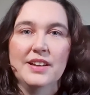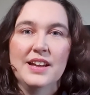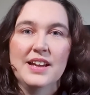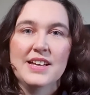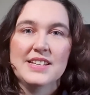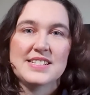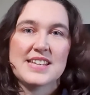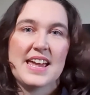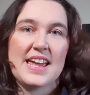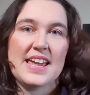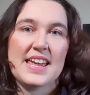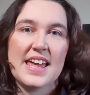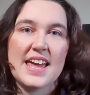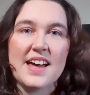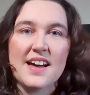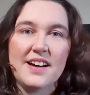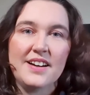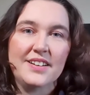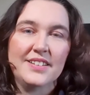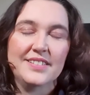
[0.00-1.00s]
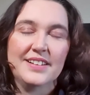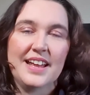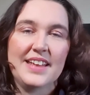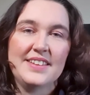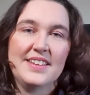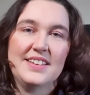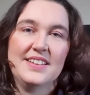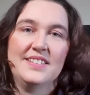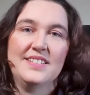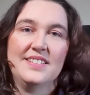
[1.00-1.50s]
to hang out, and
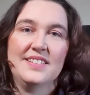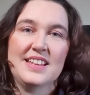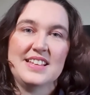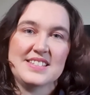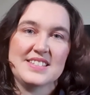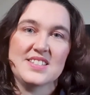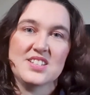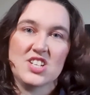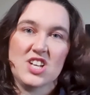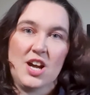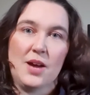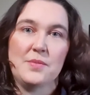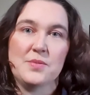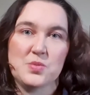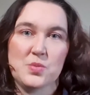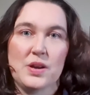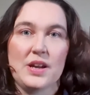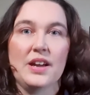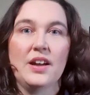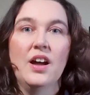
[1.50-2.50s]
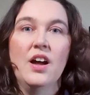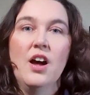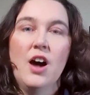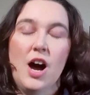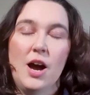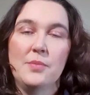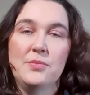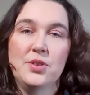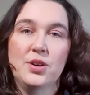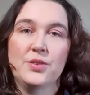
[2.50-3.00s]
then these are the times where
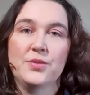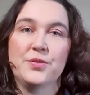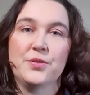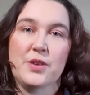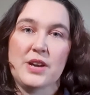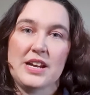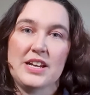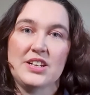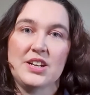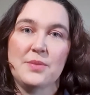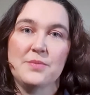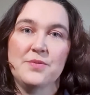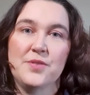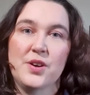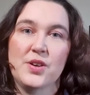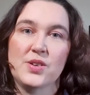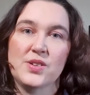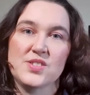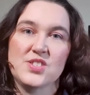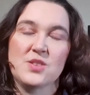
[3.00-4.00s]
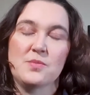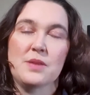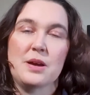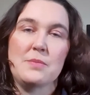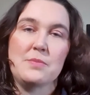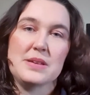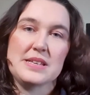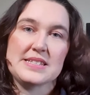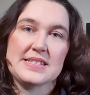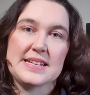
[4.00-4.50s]
I'm not free and I'm focused on my
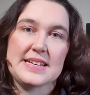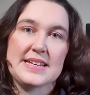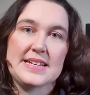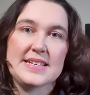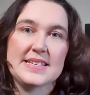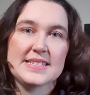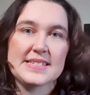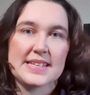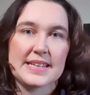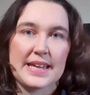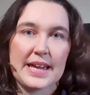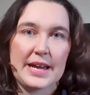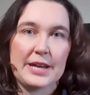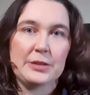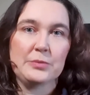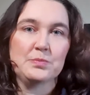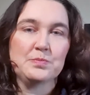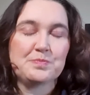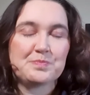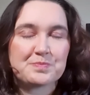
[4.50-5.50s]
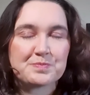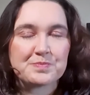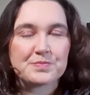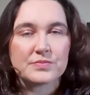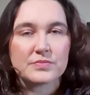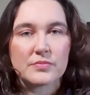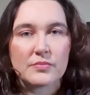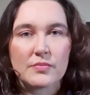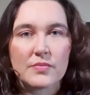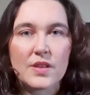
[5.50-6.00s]
business, okay?
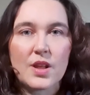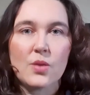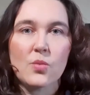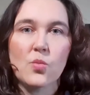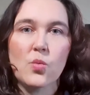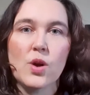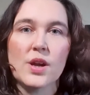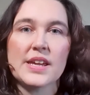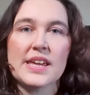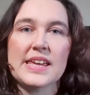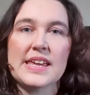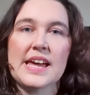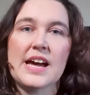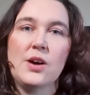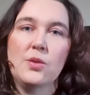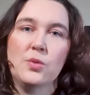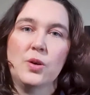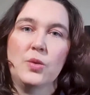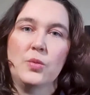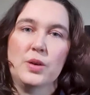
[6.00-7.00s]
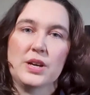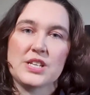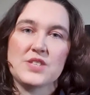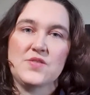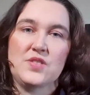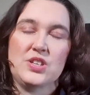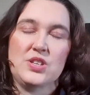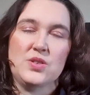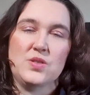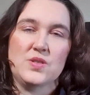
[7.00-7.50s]
Working out what works for
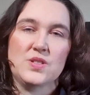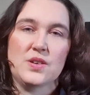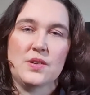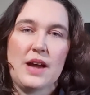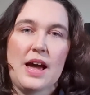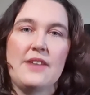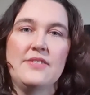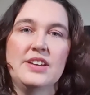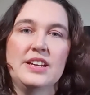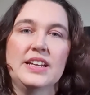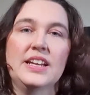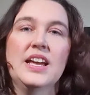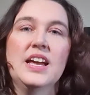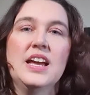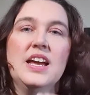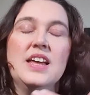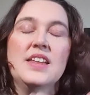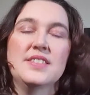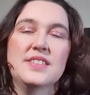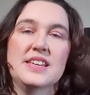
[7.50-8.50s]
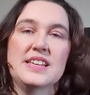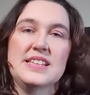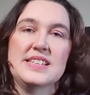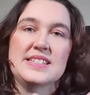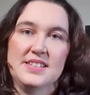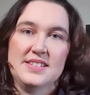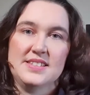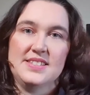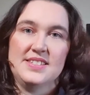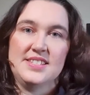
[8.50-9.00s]
you. So having these
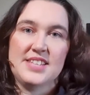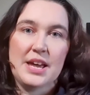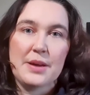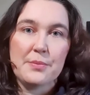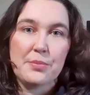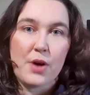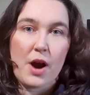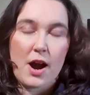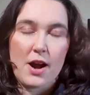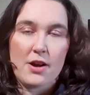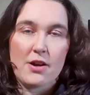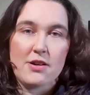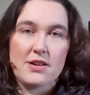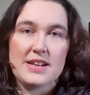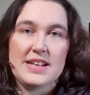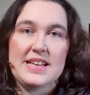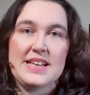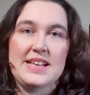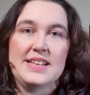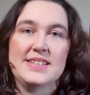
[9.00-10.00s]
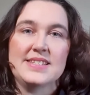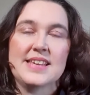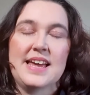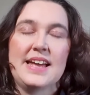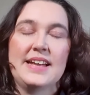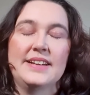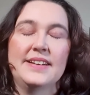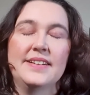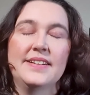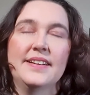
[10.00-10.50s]
set priorities
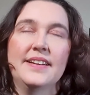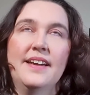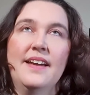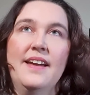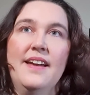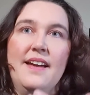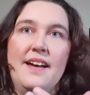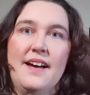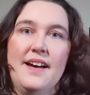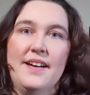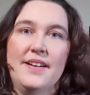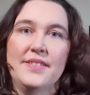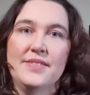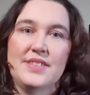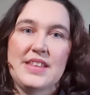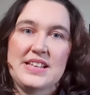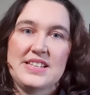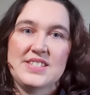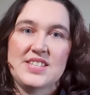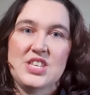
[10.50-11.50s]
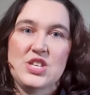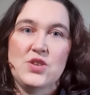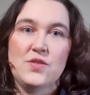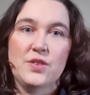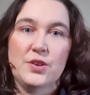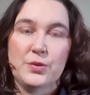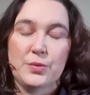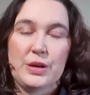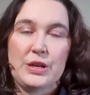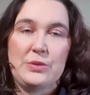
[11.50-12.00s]
and things that you've
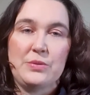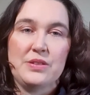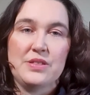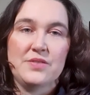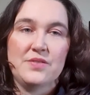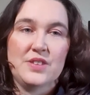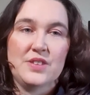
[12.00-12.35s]
agreed with for